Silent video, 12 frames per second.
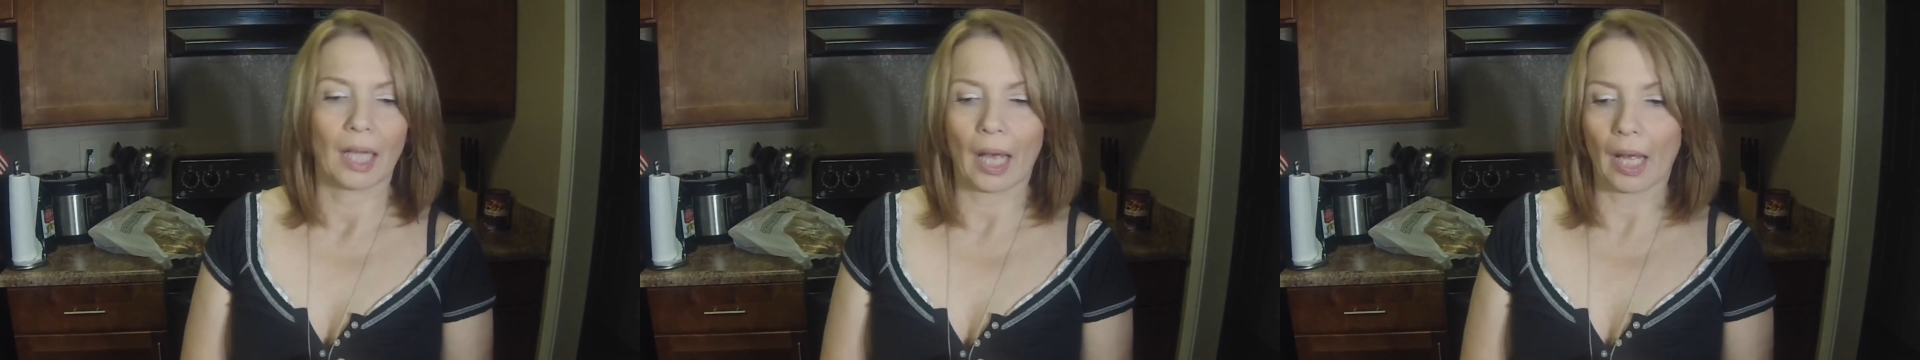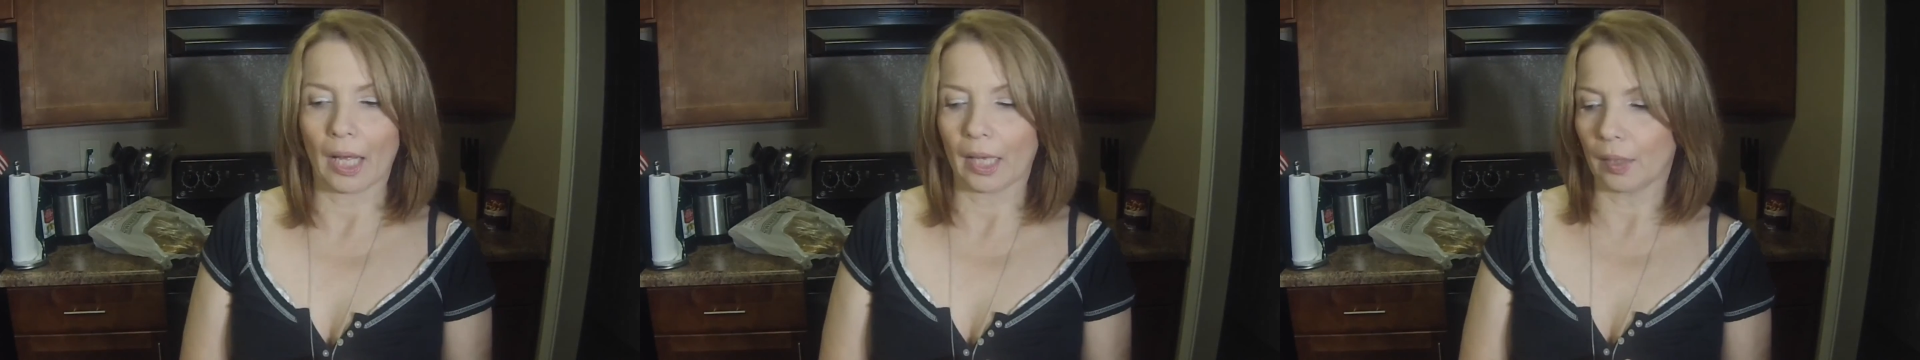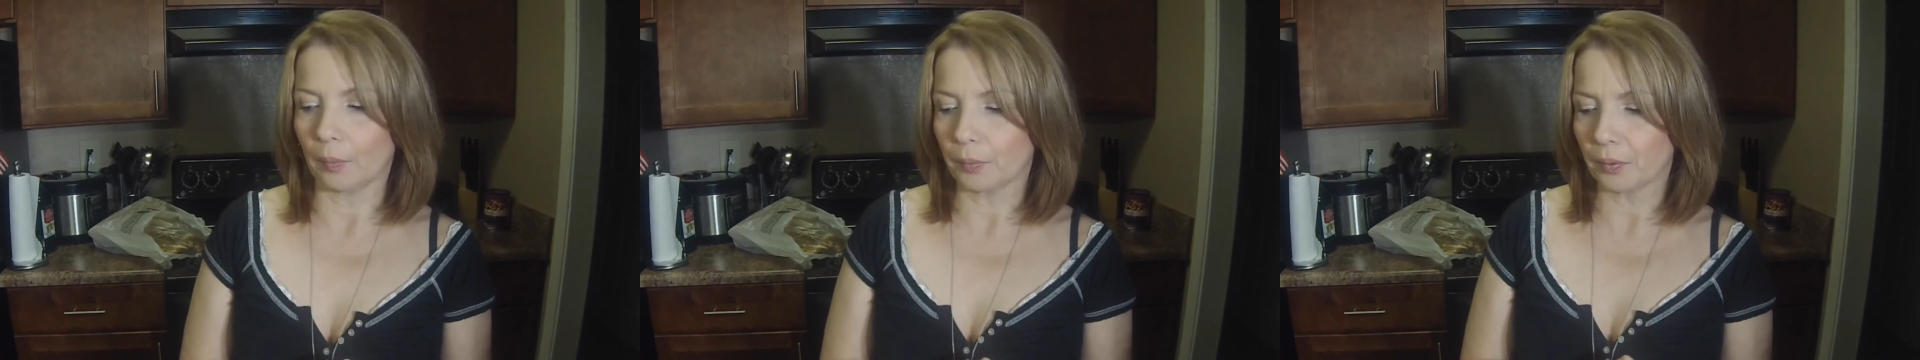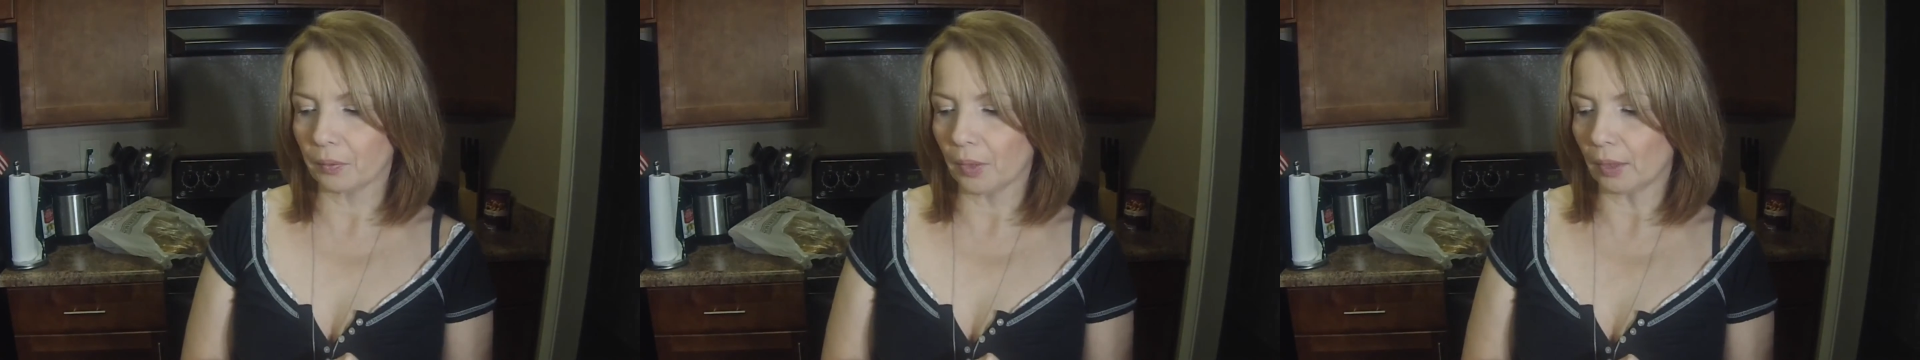I hope
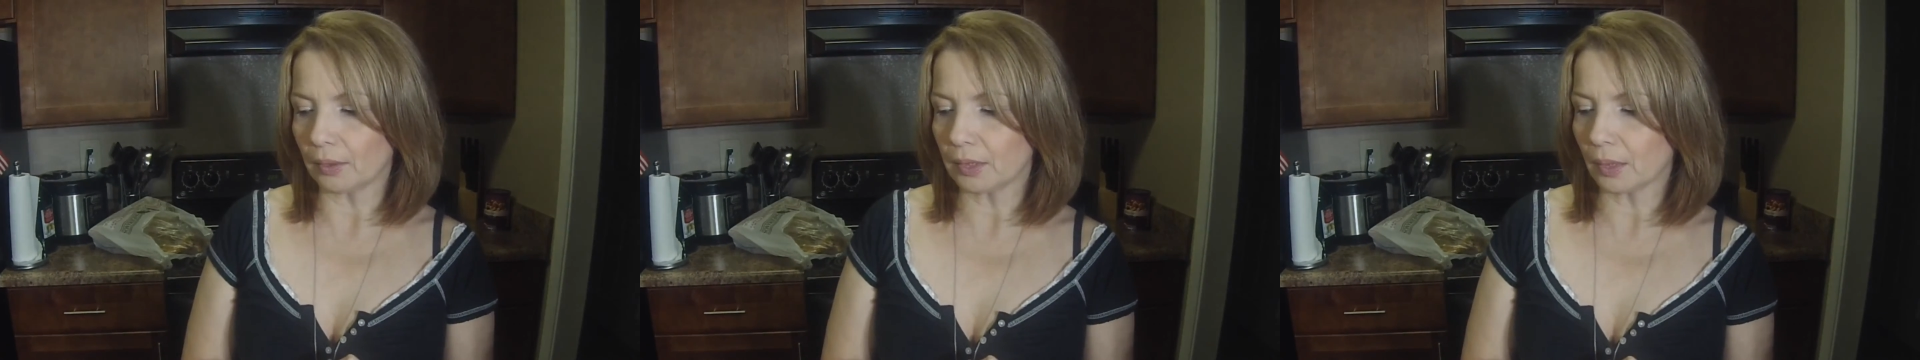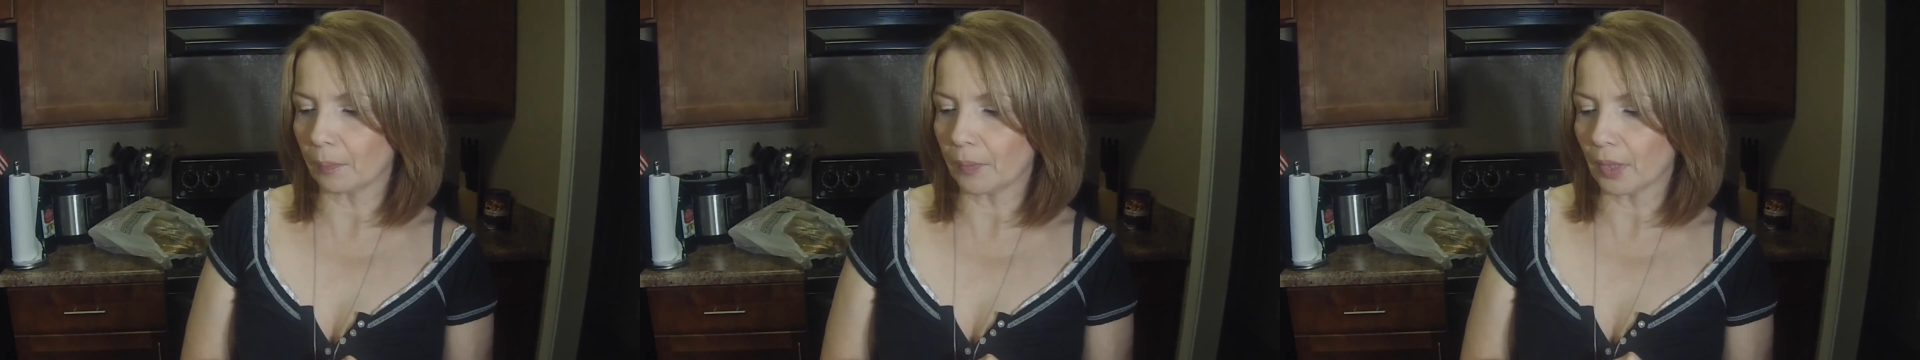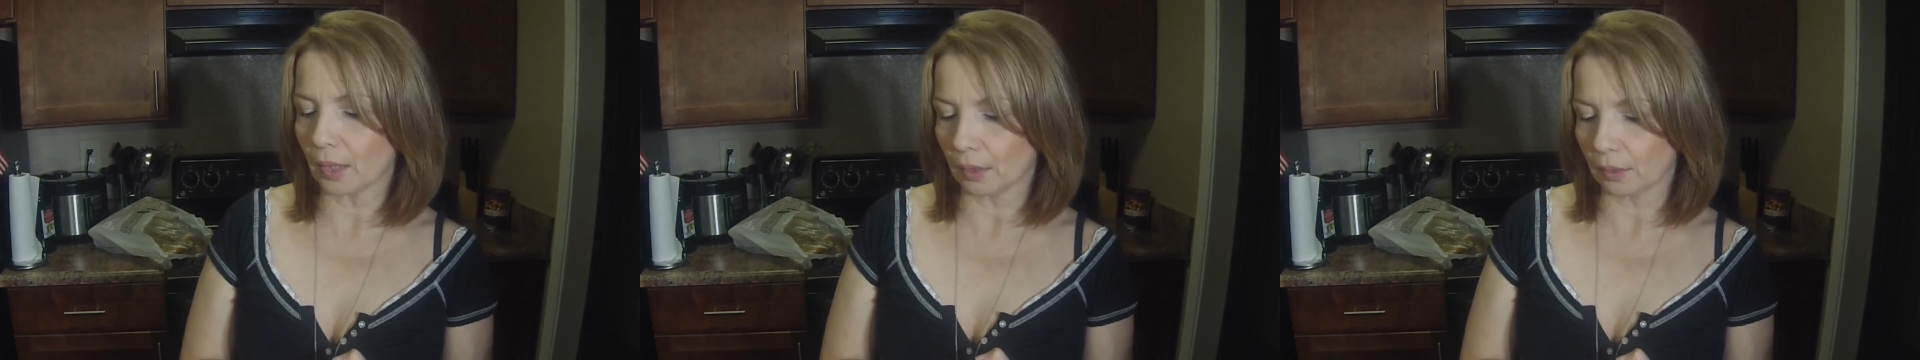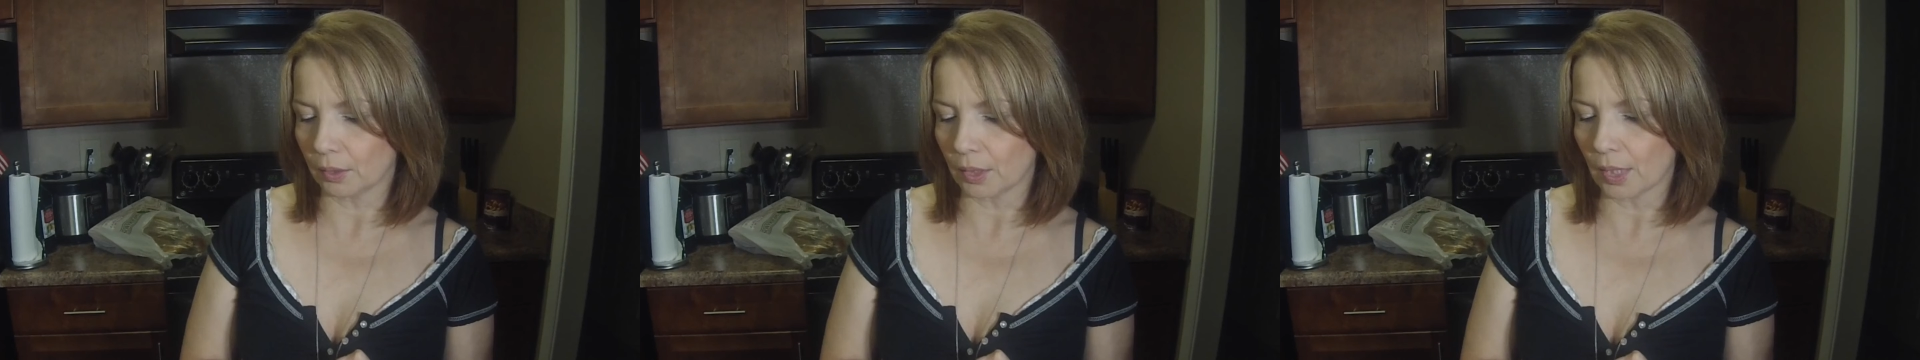you learned
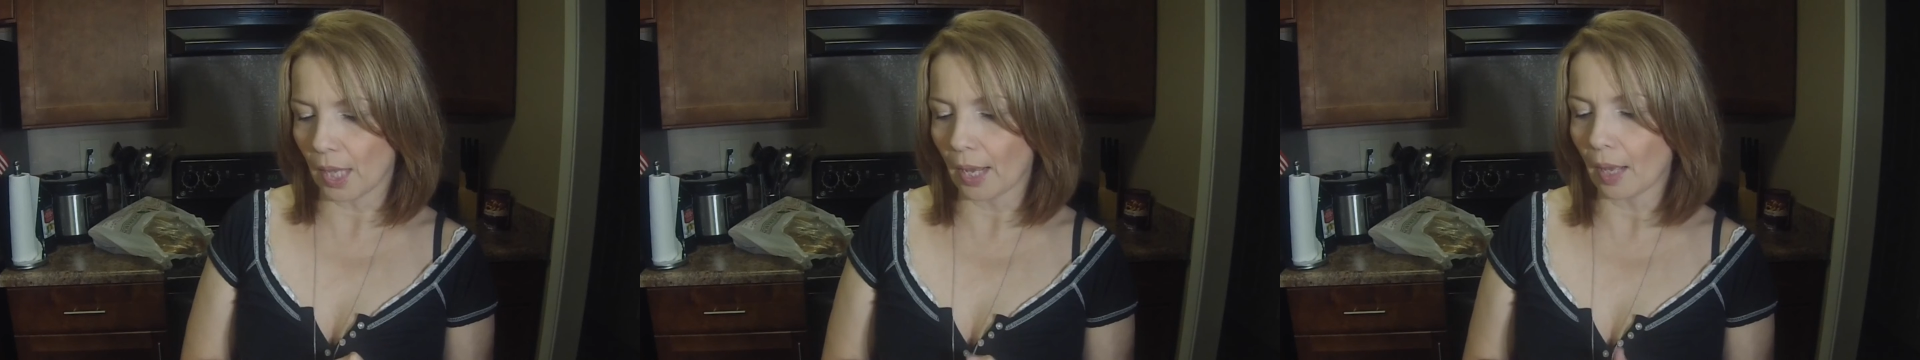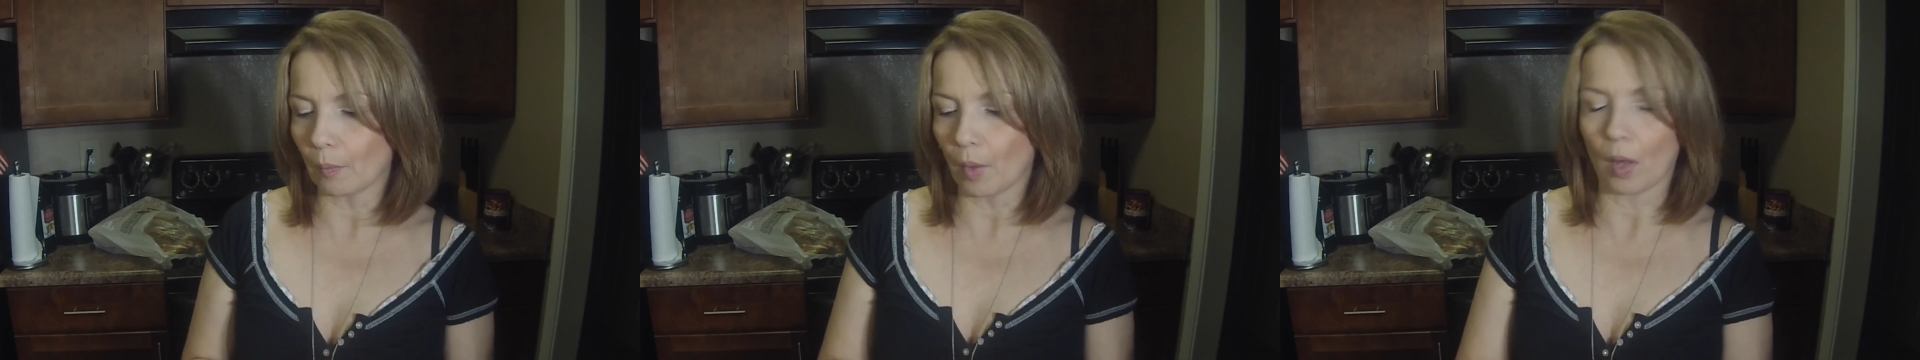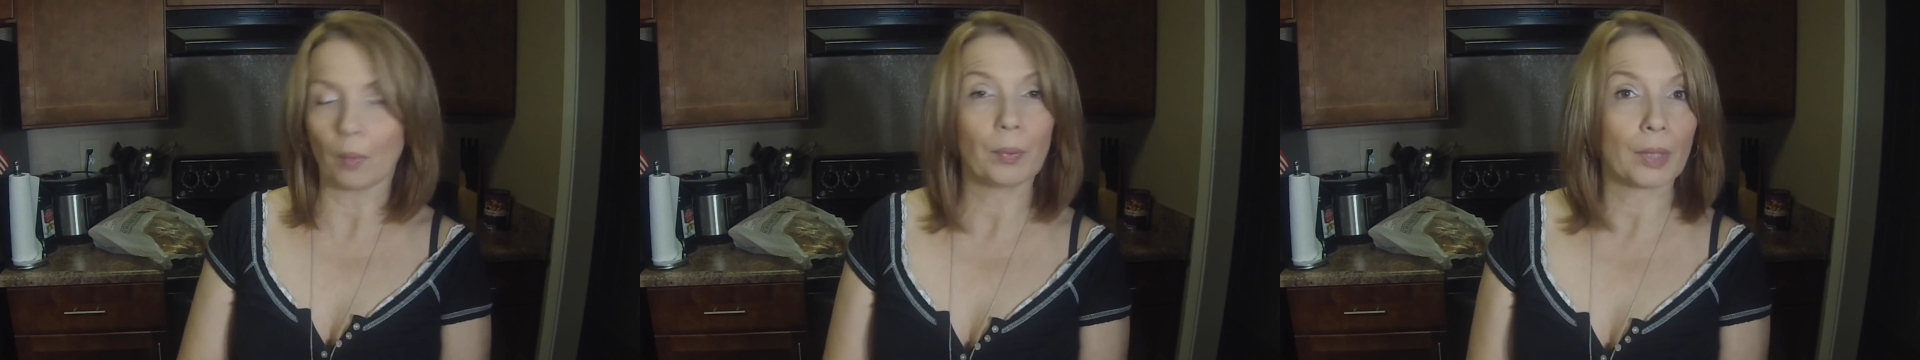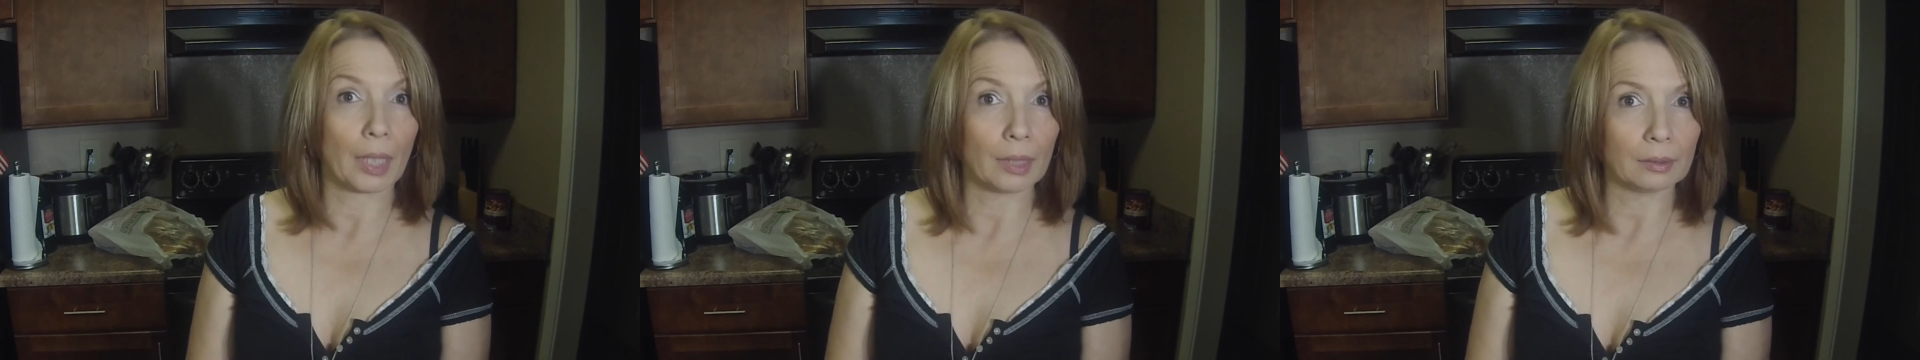something today about
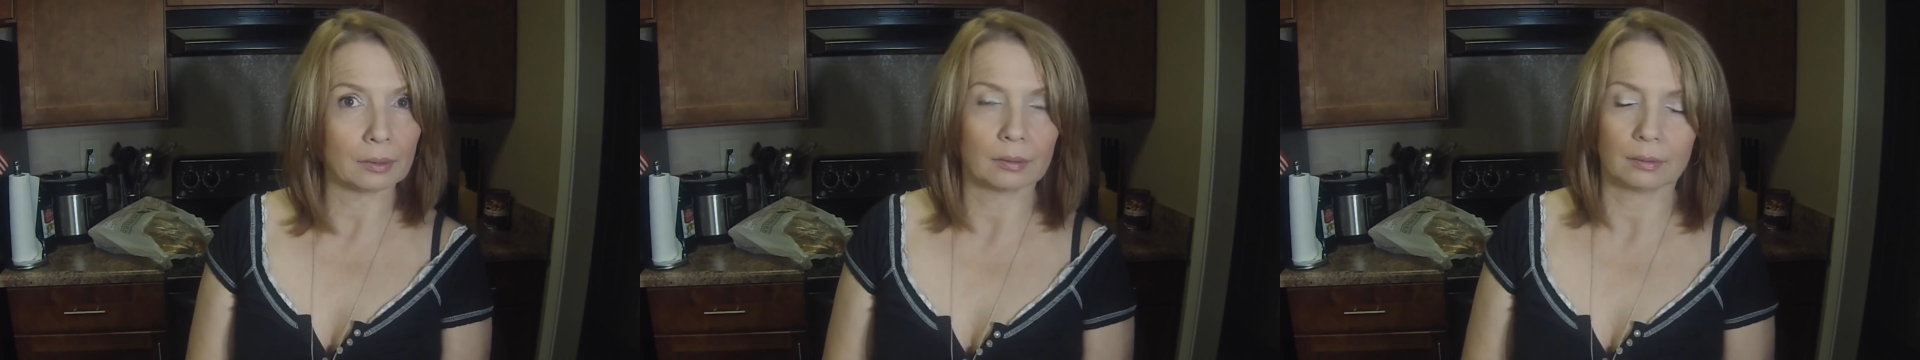bread.